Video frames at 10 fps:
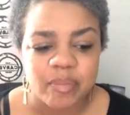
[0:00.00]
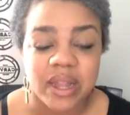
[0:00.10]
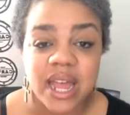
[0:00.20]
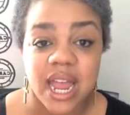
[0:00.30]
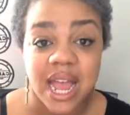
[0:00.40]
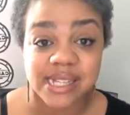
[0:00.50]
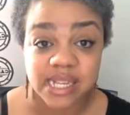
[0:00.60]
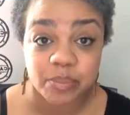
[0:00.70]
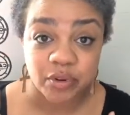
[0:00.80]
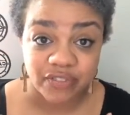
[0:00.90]
But like as a
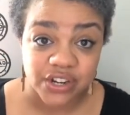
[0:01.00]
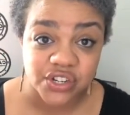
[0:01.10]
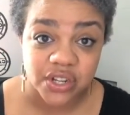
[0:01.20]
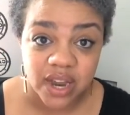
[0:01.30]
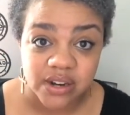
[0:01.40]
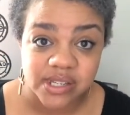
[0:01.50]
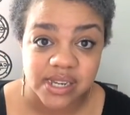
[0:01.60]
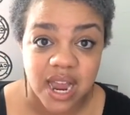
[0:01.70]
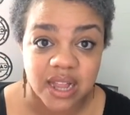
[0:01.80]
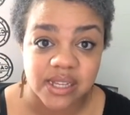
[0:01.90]
professional
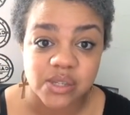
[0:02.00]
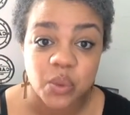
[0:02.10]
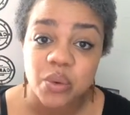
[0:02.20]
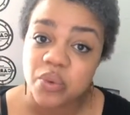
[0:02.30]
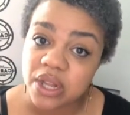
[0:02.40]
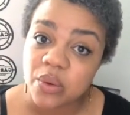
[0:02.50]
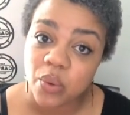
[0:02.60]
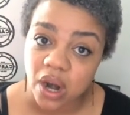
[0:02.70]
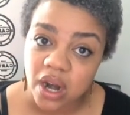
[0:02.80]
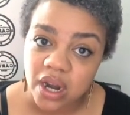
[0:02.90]
hairstylist, we really
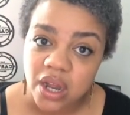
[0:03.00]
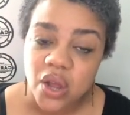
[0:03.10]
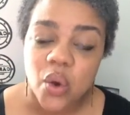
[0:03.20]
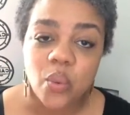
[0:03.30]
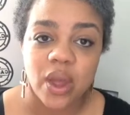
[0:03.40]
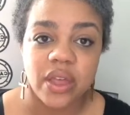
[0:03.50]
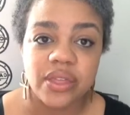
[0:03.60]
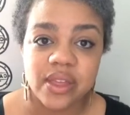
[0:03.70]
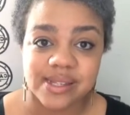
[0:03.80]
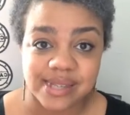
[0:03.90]
work
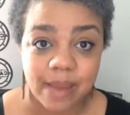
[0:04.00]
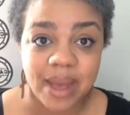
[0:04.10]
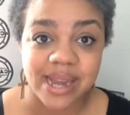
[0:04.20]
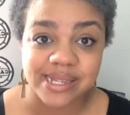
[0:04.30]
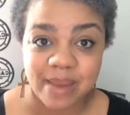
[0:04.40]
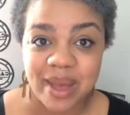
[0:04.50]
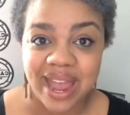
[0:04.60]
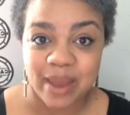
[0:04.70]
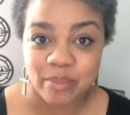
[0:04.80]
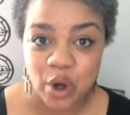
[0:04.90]
with semi,
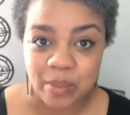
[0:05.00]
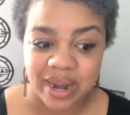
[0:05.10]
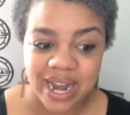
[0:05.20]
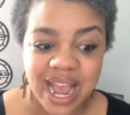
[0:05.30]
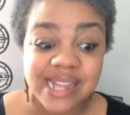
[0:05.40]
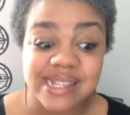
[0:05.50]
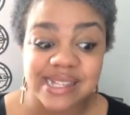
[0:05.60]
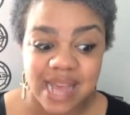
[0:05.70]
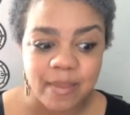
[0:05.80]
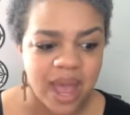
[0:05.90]
demi, and permanent. And
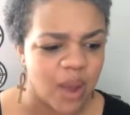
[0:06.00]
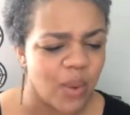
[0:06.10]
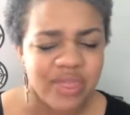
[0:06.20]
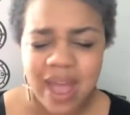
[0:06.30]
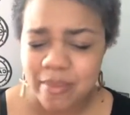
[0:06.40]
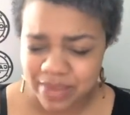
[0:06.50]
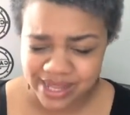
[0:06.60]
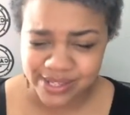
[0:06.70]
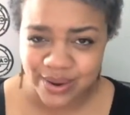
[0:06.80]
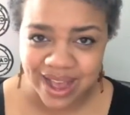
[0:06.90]
semi, what that
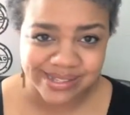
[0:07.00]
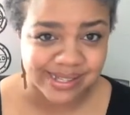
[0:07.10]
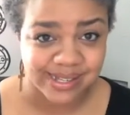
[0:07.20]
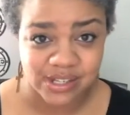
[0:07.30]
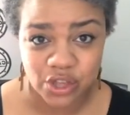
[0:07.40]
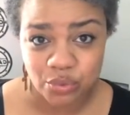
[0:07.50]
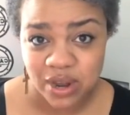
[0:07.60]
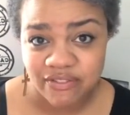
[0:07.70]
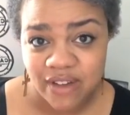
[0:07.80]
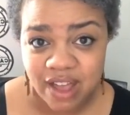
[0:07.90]
means, you guys, is it's
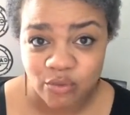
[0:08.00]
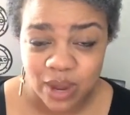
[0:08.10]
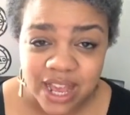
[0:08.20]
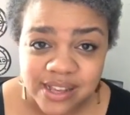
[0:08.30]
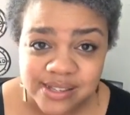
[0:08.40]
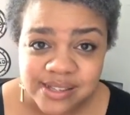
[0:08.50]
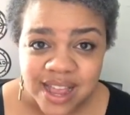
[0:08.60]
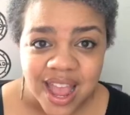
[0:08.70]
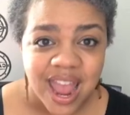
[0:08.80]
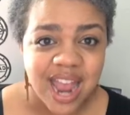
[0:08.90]
3 to 5 weeks.
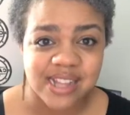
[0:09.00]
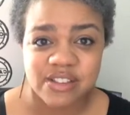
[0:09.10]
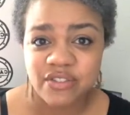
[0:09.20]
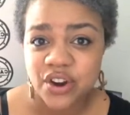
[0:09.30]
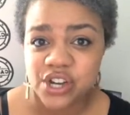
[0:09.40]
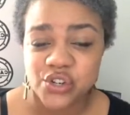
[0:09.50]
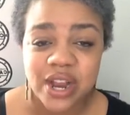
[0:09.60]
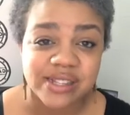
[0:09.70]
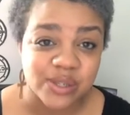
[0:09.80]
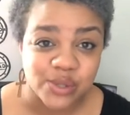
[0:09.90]
It's a very
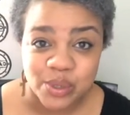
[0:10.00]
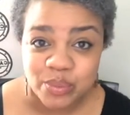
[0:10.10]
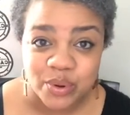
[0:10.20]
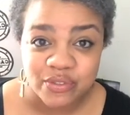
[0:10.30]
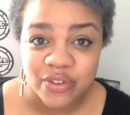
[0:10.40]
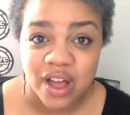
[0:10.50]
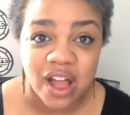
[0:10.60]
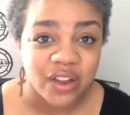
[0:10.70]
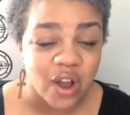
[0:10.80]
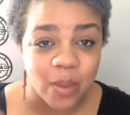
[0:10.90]
translucent, beautiful
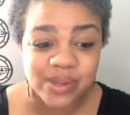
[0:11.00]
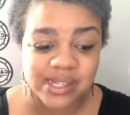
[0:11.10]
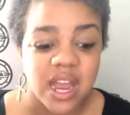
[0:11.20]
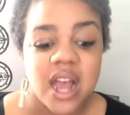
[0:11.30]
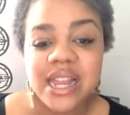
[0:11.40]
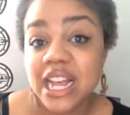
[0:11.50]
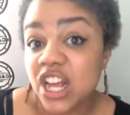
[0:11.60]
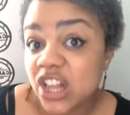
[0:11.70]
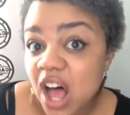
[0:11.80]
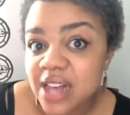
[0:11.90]
color, almost like a
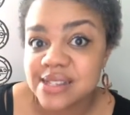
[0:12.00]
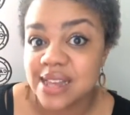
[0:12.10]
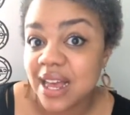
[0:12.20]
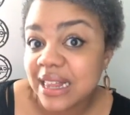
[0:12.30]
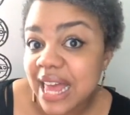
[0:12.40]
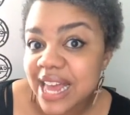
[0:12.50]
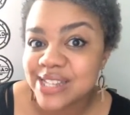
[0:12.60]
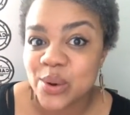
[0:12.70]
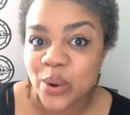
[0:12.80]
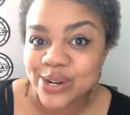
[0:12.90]
gloss, a
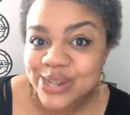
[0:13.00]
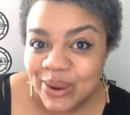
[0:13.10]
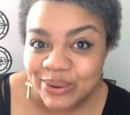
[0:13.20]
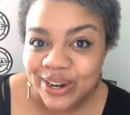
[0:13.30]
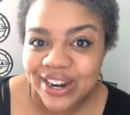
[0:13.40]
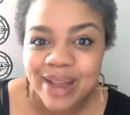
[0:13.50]
glaze, or a toner.